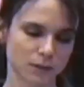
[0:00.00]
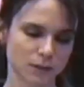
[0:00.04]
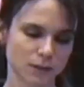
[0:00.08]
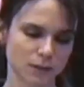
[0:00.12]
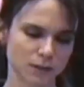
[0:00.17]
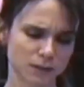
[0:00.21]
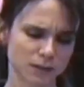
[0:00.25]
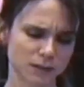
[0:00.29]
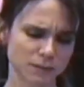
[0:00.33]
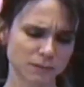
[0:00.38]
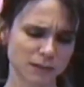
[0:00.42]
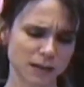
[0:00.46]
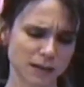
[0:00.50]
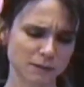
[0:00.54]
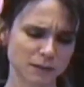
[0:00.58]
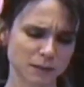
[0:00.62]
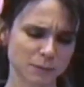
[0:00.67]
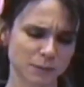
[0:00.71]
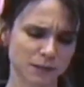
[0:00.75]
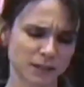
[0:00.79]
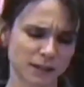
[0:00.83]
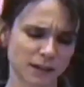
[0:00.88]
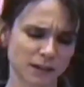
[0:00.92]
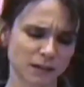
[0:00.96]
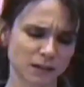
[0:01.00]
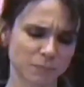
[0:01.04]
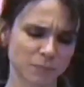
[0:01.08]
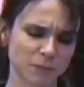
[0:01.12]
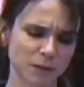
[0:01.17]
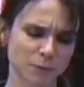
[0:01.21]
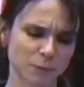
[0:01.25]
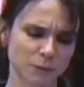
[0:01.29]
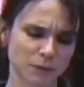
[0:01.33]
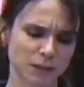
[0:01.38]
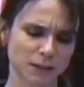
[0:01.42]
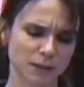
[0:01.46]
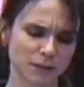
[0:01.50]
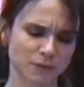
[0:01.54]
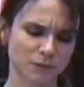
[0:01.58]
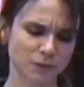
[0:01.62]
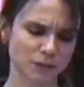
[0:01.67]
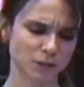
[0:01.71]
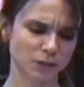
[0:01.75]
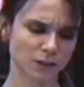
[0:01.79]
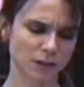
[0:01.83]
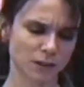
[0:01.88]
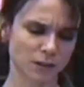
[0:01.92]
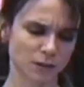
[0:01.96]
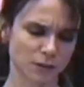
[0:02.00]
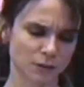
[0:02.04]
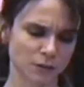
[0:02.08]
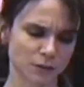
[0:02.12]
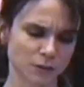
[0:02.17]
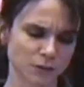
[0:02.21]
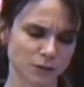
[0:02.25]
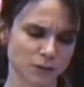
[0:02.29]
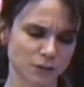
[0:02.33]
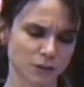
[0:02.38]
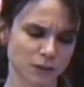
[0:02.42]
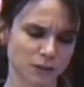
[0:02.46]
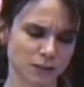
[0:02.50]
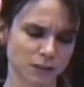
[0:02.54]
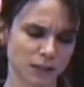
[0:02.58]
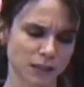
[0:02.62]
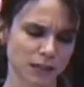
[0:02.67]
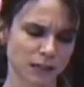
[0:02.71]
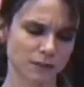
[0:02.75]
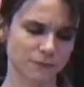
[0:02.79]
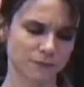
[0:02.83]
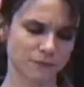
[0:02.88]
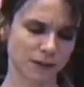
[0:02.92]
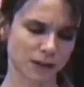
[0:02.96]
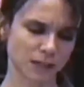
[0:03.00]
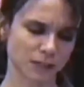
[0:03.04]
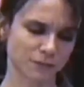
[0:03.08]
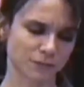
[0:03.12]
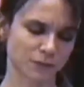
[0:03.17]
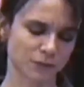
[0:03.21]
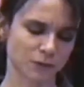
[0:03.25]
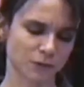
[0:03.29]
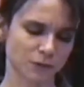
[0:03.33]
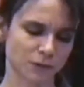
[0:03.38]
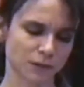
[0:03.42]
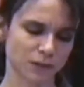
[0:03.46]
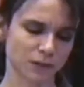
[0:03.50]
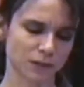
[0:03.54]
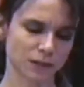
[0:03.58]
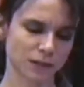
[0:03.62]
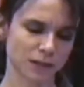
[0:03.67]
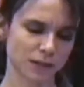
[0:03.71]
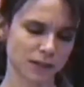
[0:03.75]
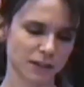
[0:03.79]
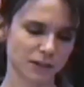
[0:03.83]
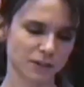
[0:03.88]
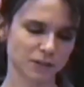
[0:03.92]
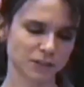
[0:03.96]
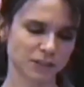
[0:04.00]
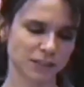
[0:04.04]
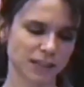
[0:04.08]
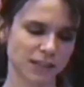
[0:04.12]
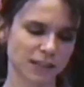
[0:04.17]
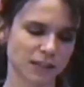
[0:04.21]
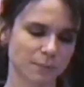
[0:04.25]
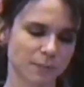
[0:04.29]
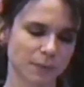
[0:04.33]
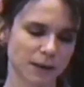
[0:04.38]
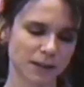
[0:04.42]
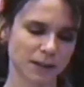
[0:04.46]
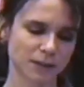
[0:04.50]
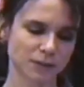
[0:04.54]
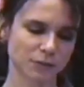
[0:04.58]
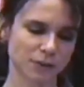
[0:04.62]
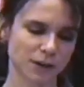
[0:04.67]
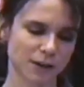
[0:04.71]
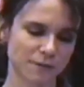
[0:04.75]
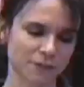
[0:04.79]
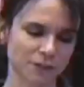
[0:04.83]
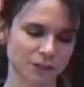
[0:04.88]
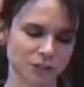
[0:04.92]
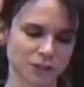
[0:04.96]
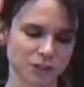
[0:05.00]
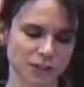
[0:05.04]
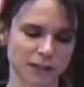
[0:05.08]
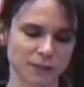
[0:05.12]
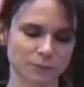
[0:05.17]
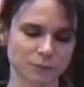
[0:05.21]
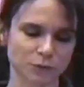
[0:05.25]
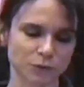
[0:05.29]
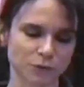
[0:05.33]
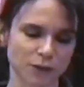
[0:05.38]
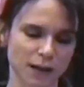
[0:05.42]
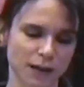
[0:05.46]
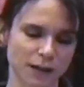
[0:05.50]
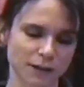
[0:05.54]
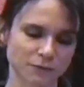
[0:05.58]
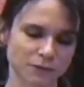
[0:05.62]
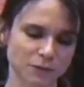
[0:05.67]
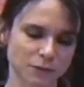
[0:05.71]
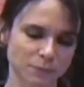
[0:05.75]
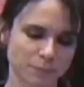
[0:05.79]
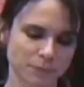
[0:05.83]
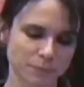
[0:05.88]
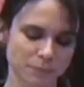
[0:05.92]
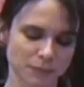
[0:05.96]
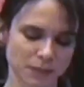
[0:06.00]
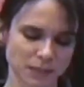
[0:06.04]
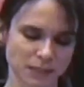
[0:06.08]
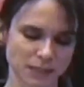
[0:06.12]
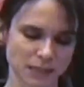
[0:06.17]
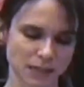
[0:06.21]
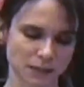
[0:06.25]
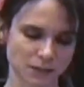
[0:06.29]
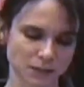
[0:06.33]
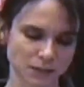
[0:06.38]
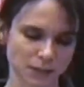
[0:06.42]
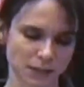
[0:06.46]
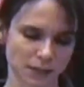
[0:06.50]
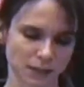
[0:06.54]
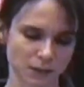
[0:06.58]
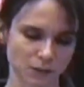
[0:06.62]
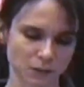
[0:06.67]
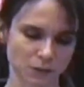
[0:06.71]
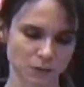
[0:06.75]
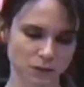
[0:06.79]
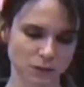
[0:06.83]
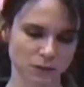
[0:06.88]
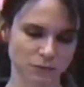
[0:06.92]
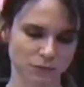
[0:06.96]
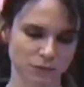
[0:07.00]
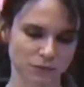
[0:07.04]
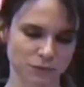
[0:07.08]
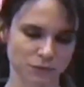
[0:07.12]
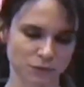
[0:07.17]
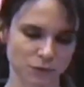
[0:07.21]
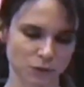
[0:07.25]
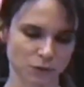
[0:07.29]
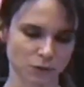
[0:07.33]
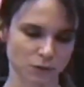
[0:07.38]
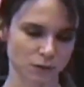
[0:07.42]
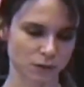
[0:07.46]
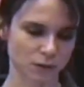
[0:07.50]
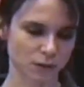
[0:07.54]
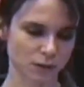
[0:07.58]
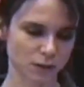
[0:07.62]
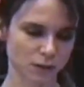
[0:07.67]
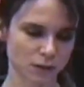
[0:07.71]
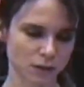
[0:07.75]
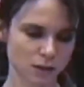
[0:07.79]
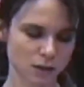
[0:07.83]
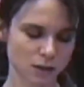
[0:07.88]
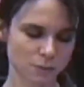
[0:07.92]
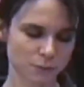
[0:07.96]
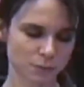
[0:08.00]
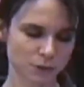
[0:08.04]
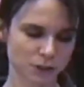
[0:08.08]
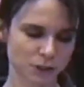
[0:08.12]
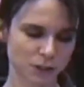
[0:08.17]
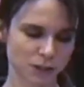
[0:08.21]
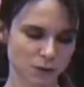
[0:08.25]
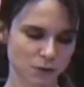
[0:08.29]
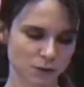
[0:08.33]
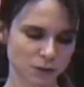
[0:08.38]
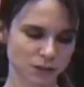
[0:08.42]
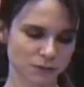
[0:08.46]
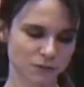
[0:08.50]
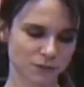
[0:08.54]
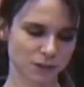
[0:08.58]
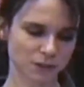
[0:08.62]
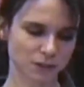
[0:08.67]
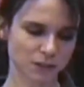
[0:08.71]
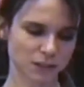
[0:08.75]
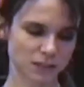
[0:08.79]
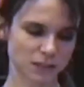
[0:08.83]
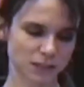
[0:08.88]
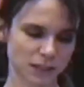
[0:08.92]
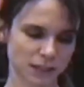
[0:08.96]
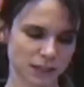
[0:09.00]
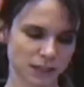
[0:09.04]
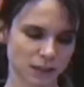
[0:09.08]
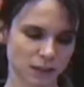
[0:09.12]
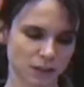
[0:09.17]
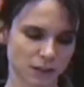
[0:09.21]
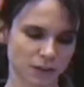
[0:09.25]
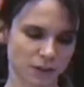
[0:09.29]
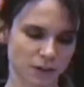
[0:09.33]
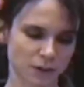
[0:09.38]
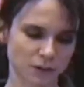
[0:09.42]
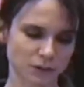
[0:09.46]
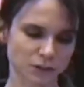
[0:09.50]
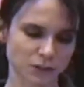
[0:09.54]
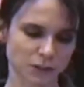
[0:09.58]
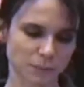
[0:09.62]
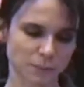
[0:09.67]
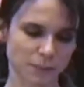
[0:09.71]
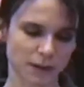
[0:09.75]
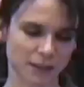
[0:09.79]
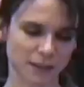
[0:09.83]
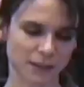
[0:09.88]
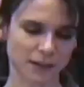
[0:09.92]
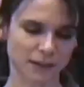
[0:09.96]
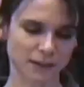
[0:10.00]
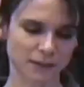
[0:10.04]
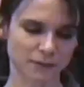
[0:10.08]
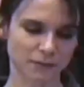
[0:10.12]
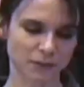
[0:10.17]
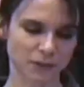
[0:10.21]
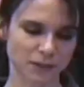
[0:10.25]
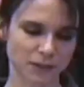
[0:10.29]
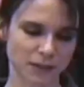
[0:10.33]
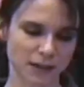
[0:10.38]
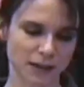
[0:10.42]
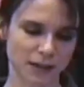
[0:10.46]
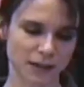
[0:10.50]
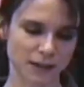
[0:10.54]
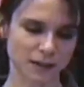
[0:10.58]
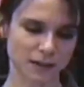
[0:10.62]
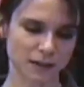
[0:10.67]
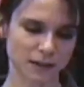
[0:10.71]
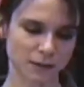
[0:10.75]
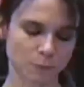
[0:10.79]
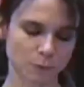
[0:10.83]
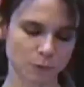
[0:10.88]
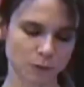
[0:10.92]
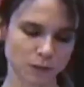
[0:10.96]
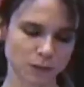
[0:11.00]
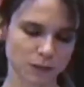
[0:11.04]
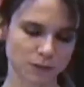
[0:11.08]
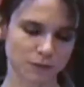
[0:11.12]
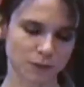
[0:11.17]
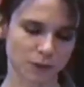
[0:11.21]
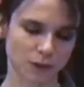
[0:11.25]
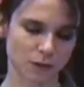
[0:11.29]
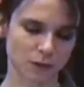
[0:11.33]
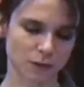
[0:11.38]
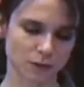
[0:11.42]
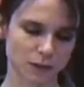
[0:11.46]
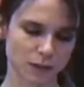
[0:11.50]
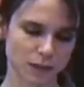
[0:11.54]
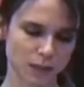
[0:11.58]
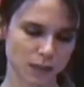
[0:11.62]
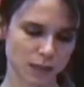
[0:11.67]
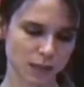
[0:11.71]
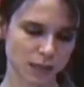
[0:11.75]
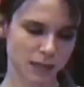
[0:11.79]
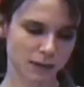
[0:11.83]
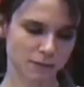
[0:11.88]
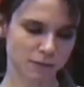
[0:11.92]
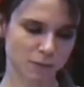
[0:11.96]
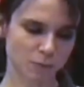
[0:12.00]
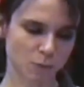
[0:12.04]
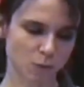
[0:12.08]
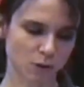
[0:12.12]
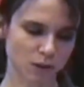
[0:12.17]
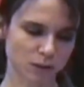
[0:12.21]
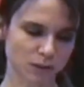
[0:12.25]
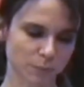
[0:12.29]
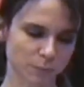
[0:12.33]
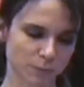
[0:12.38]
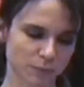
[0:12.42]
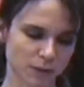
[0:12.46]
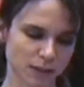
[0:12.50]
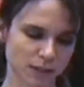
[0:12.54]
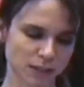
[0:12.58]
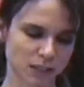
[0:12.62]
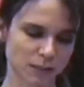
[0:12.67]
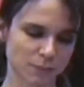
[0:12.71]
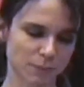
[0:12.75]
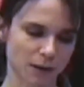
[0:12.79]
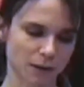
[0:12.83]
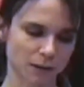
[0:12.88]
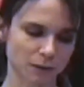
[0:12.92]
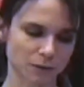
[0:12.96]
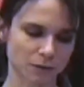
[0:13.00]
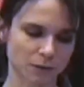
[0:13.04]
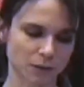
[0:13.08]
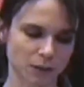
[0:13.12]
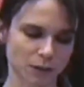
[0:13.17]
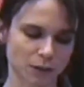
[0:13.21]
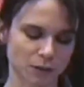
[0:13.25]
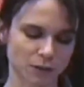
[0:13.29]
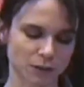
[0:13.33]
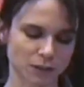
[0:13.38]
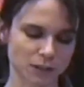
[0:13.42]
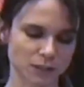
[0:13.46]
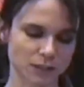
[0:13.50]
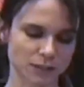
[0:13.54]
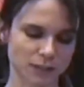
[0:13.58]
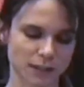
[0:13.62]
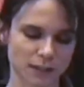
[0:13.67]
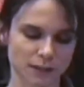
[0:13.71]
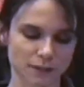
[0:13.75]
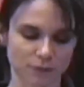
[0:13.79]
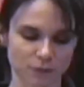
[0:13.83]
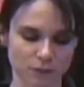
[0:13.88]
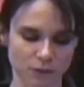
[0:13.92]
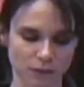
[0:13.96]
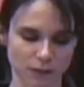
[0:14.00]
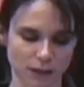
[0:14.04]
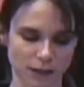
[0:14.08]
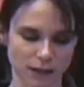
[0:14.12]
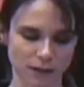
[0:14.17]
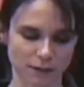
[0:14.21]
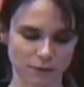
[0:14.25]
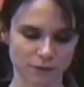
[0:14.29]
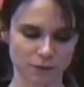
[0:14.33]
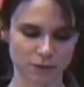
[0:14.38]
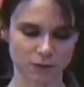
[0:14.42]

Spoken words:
Sometimes Penelope would give in to the urge to eat fast food, irritated by the traffic jam drive to Midtown St. Louis for food, but she always felt sick and lethargic by the end of the day, and worst of all, even more depressed about the current state of her life.